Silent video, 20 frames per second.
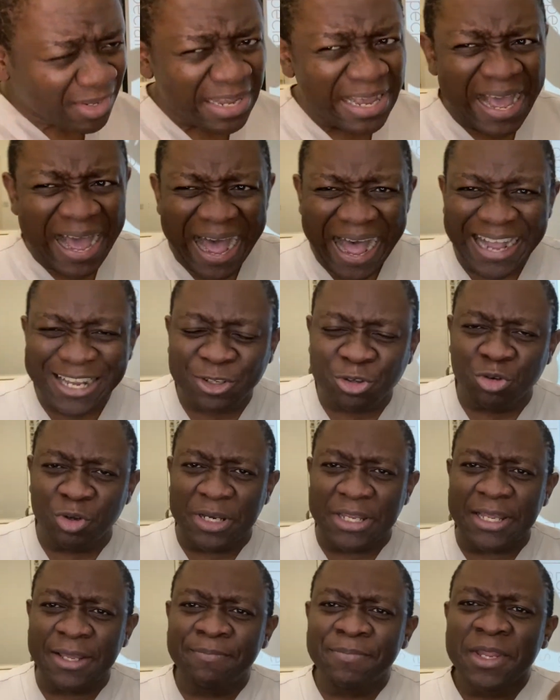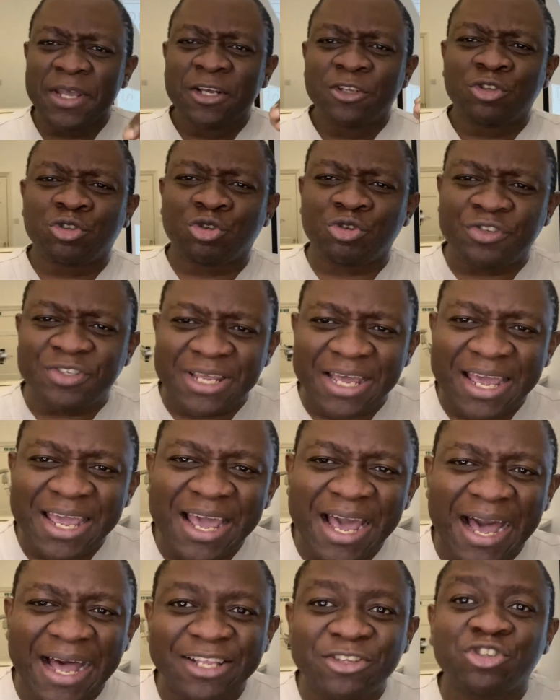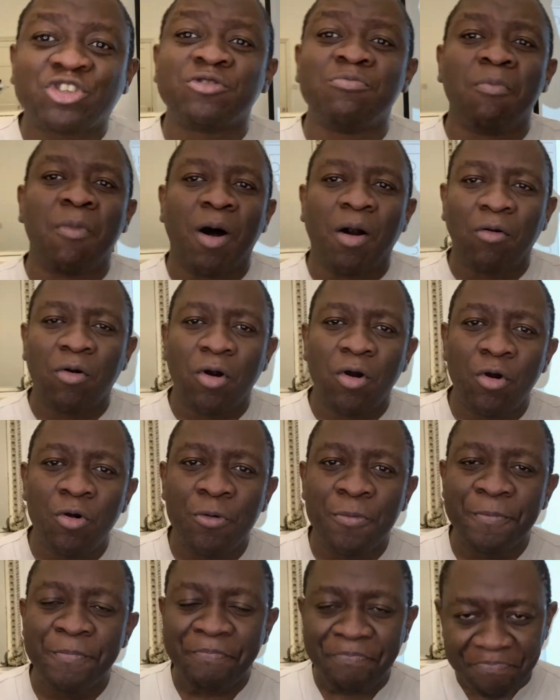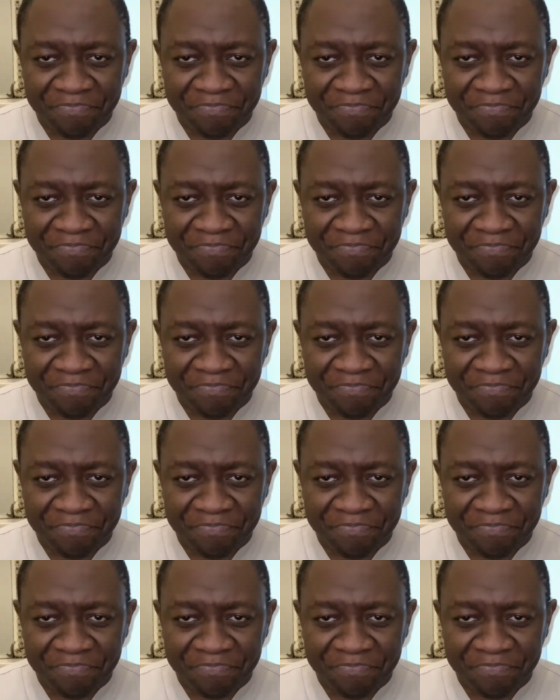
Actually, today and tomorrow,